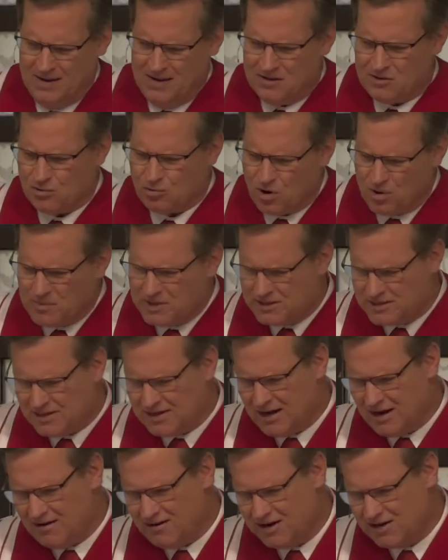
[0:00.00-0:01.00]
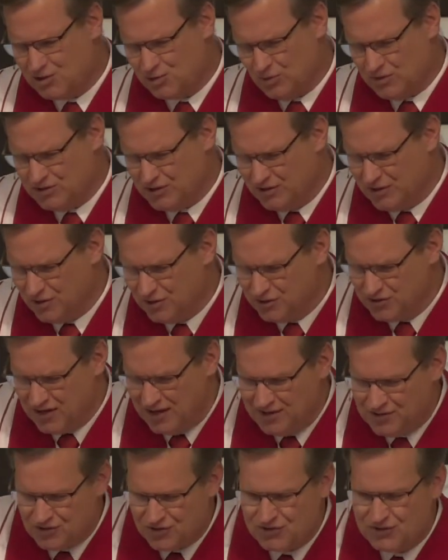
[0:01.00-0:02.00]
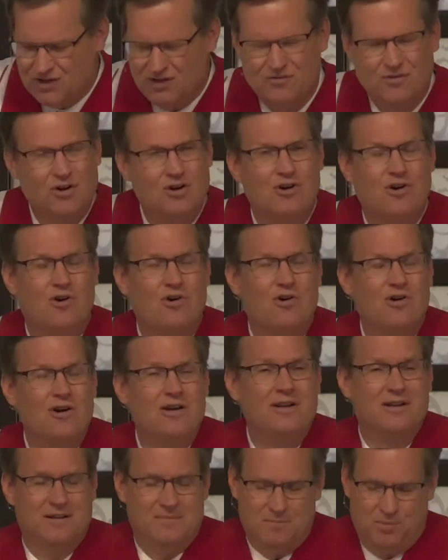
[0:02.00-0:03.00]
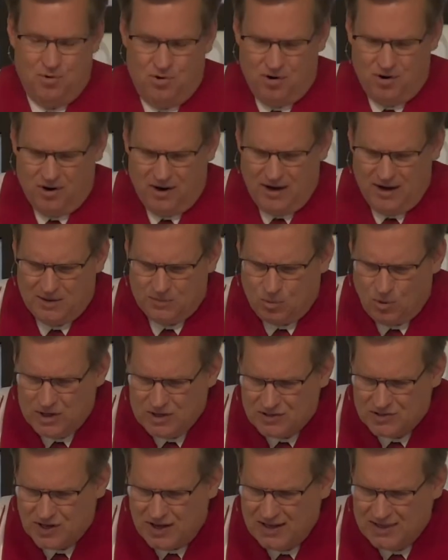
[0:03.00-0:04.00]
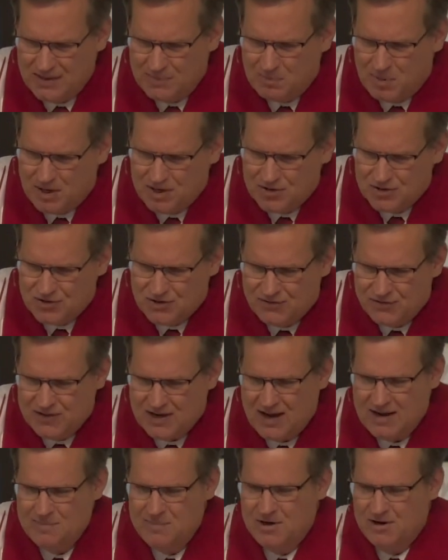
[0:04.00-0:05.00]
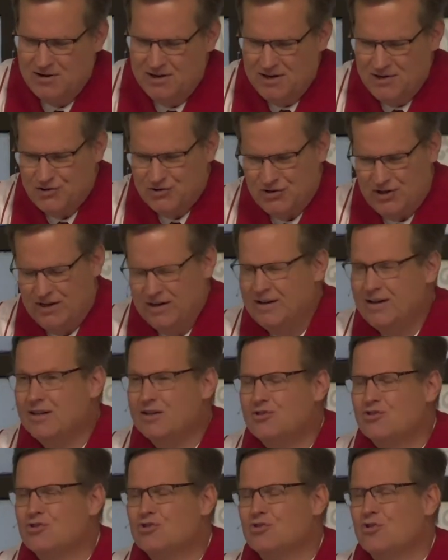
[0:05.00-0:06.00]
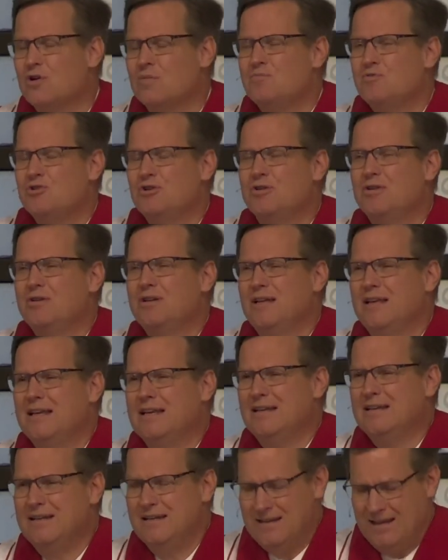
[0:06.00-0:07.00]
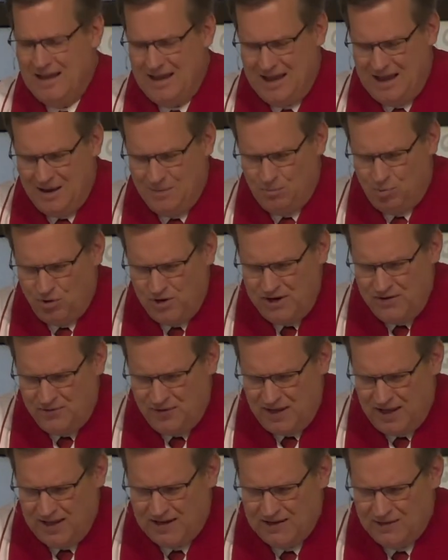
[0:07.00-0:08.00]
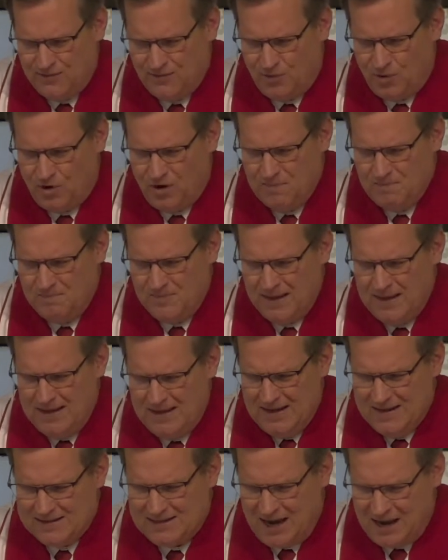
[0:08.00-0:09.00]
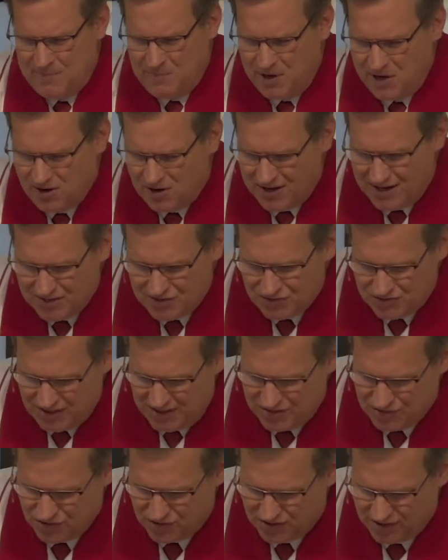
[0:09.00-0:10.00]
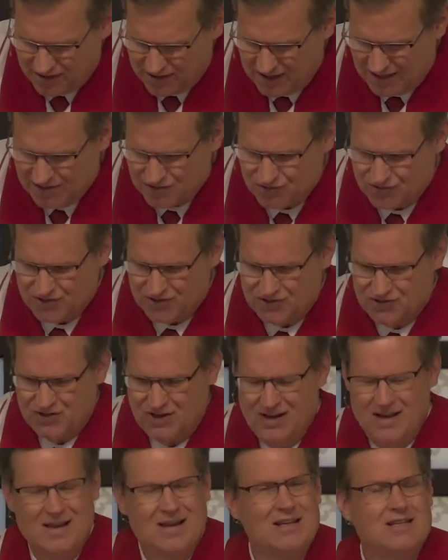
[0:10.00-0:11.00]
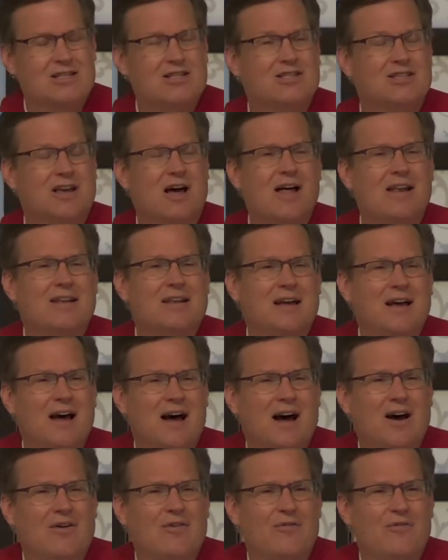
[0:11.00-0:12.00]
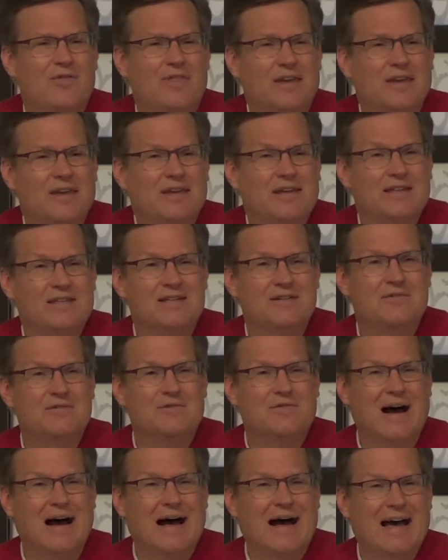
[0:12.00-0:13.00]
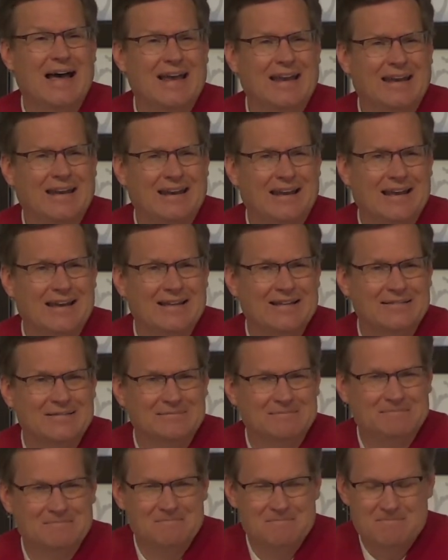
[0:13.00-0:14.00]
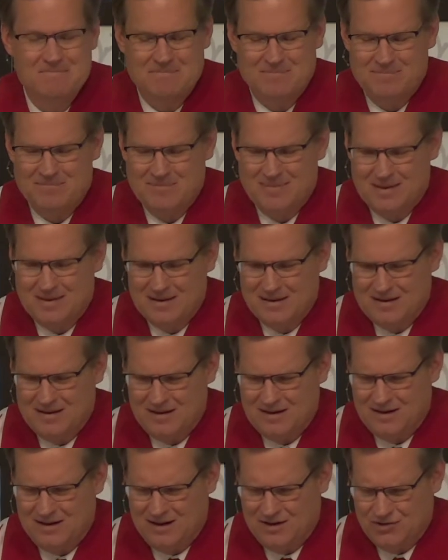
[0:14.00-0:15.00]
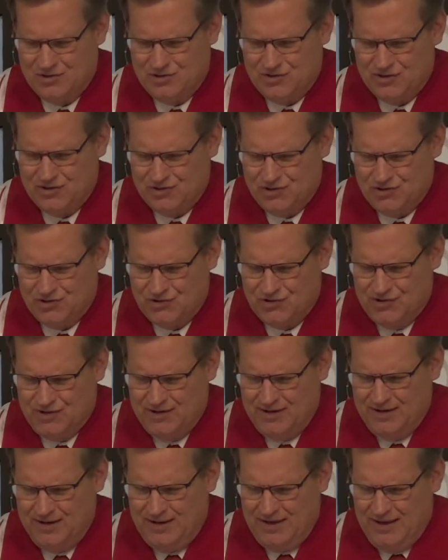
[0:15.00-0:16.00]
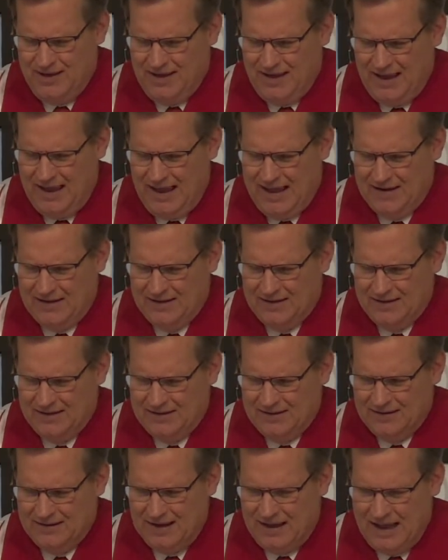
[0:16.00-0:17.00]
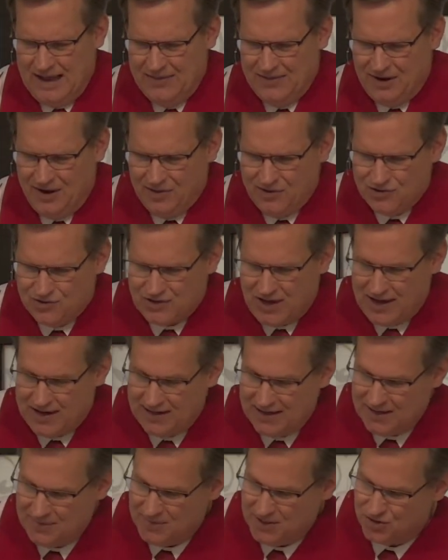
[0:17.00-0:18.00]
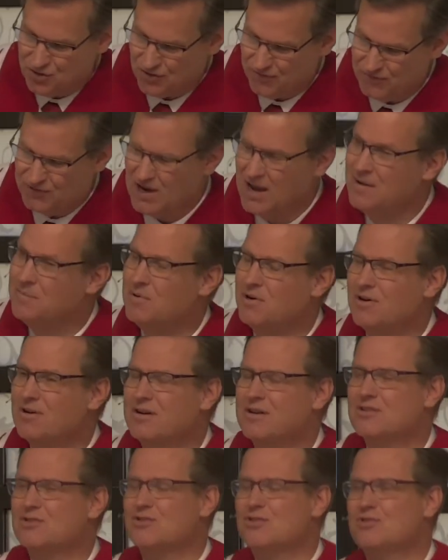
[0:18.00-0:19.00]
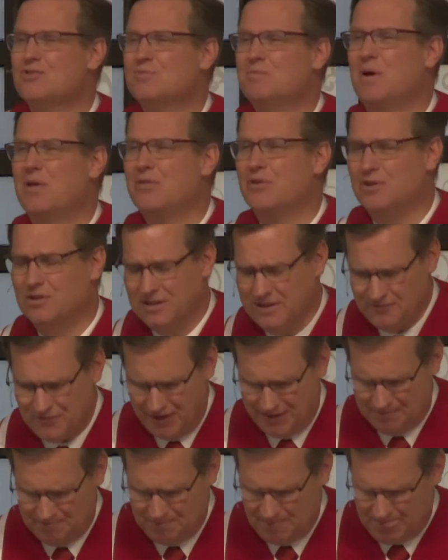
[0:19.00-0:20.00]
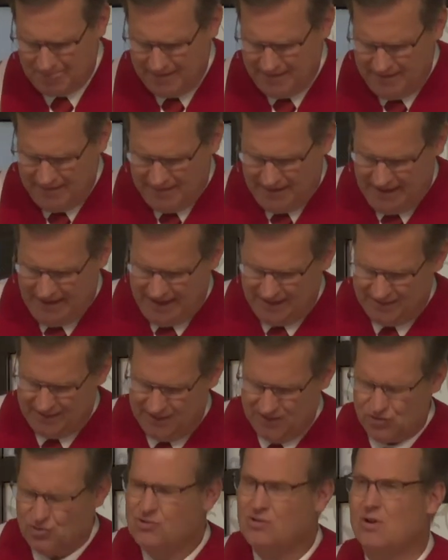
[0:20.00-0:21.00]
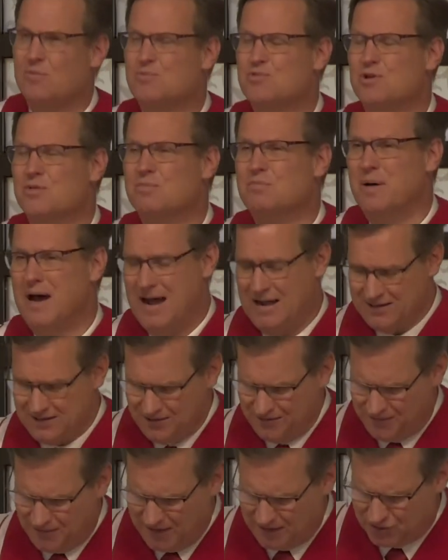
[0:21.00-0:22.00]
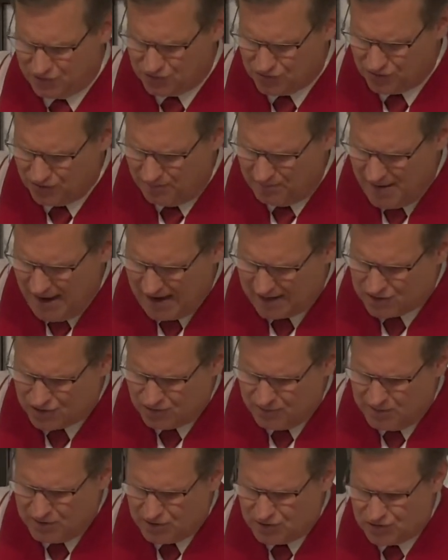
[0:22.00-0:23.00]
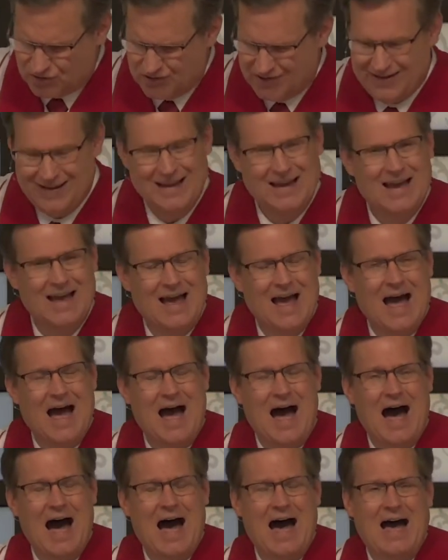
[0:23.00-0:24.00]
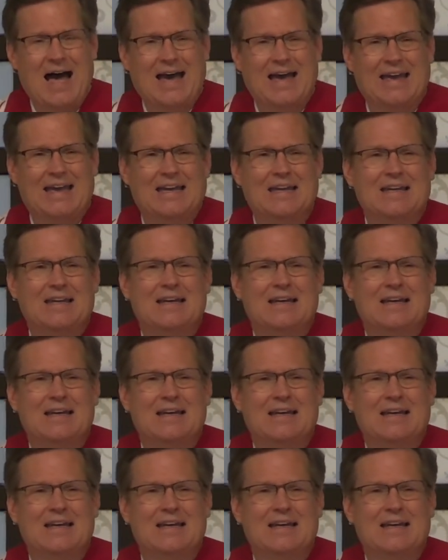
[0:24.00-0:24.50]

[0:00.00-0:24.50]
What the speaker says: The Roman denarius was in those days a silver coin. It bore on one side the bust of Tiberius and an inscription in abbreviated form, Tiberius Caesar Augustus, son of the divine Augustus. And on the other side, an image of Tiberius's mother, Livia, and the inscription, Pontifex Maximus, high